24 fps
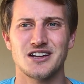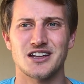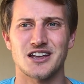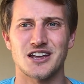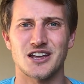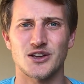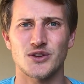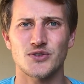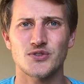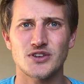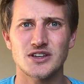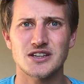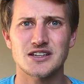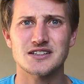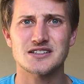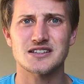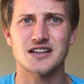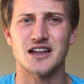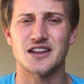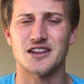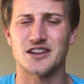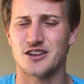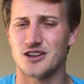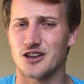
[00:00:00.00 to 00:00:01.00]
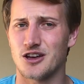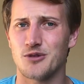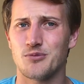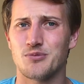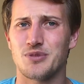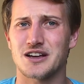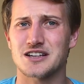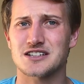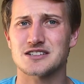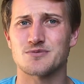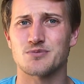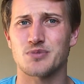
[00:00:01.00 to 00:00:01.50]
If he's the
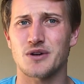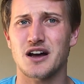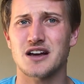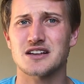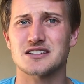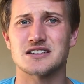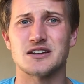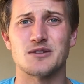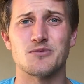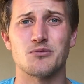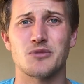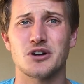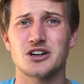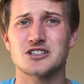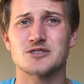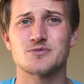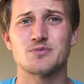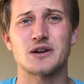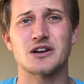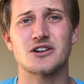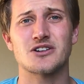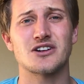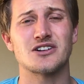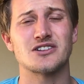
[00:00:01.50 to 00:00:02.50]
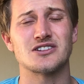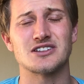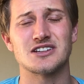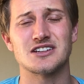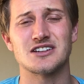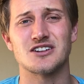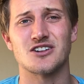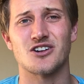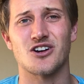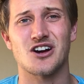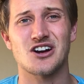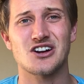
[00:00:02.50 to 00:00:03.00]
best boss and much better at
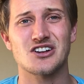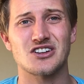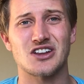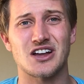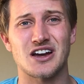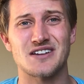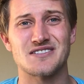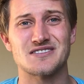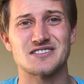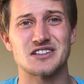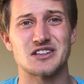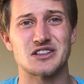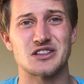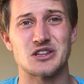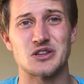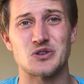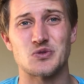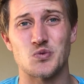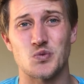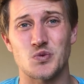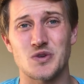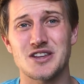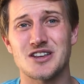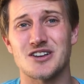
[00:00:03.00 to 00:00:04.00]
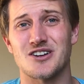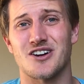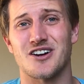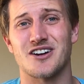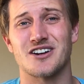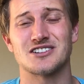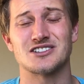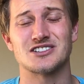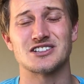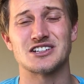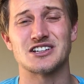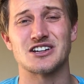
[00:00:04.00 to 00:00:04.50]
leading our lives than we are
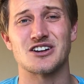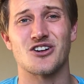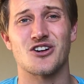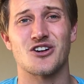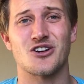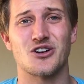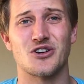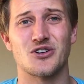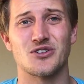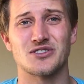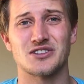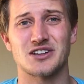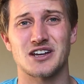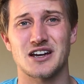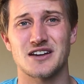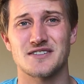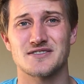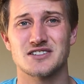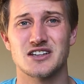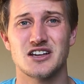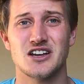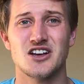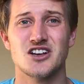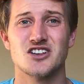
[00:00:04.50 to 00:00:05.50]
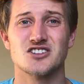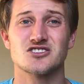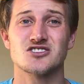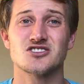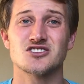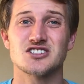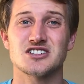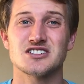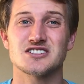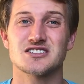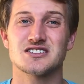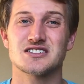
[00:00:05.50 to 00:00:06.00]
at leading our own lives. So
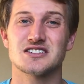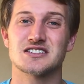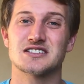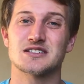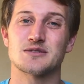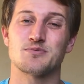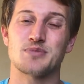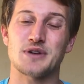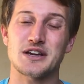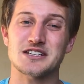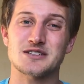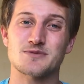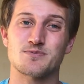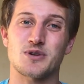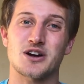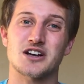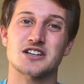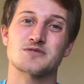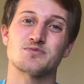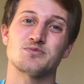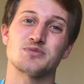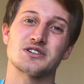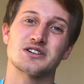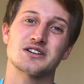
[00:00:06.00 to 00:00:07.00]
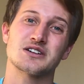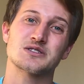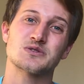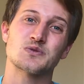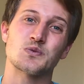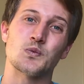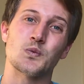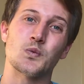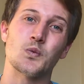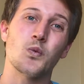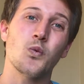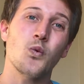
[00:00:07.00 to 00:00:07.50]
Jesus is the best boss because
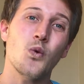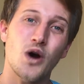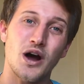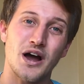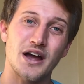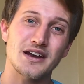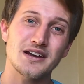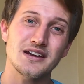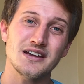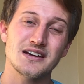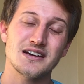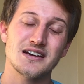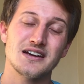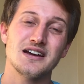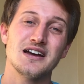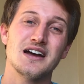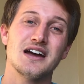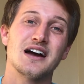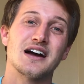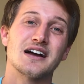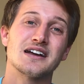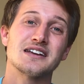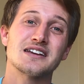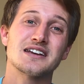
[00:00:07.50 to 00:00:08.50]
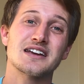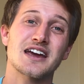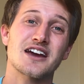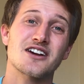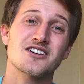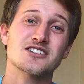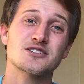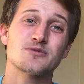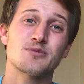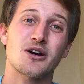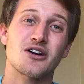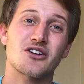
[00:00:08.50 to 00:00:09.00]
1, he
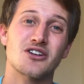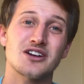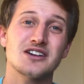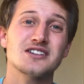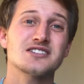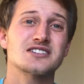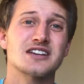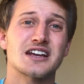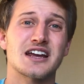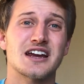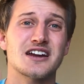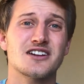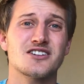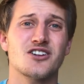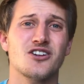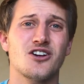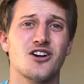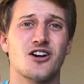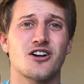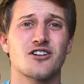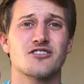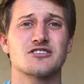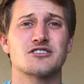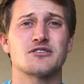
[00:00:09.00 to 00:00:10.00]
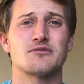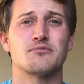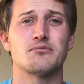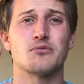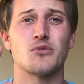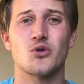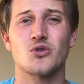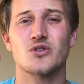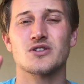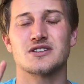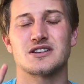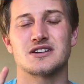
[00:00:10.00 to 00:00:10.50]
cares about us and our heart
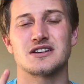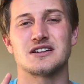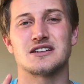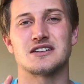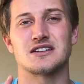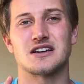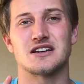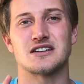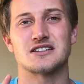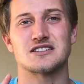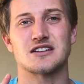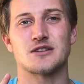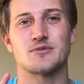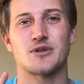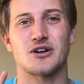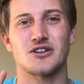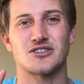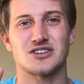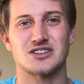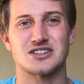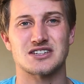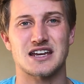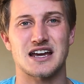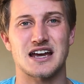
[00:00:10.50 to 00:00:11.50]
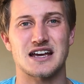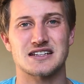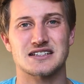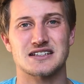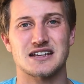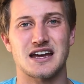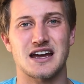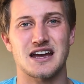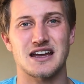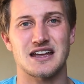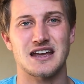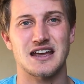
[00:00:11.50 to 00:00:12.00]
more than he does about the task
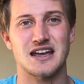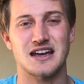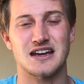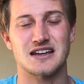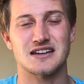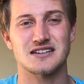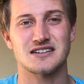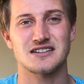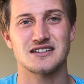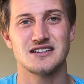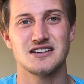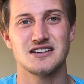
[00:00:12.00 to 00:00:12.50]
at hand.